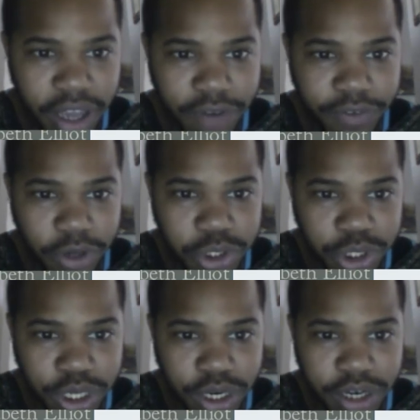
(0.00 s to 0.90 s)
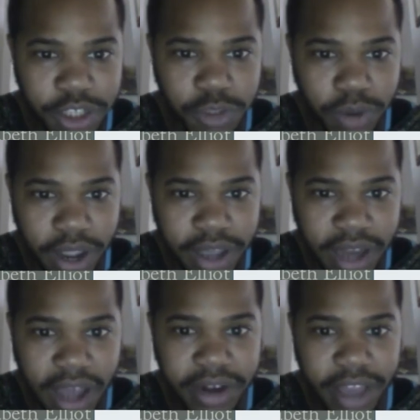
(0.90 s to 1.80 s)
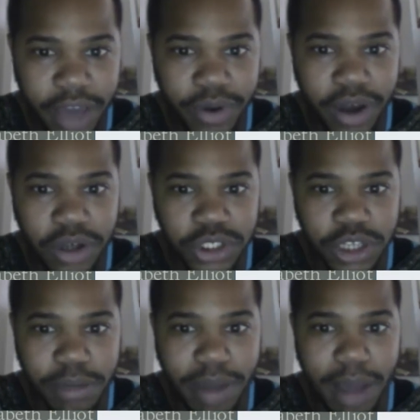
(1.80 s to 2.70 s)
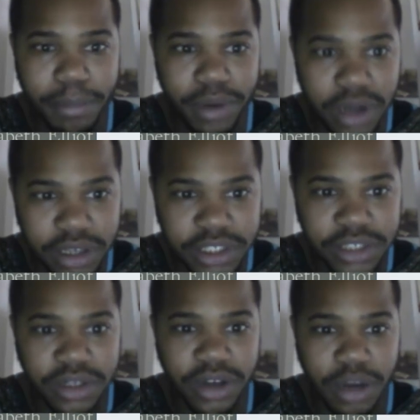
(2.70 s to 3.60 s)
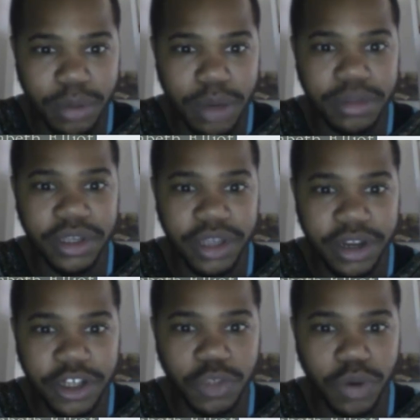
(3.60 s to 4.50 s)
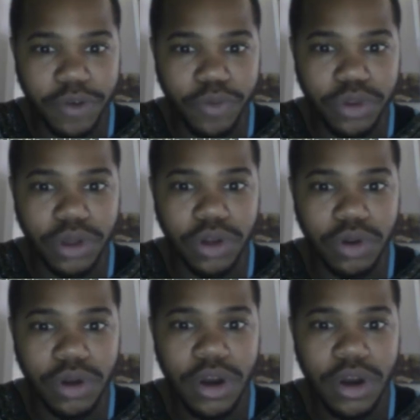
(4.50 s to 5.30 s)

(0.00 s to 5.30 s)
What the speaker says: in the first year of his reign, I, Daniel, understood by books the number of the years wherefore the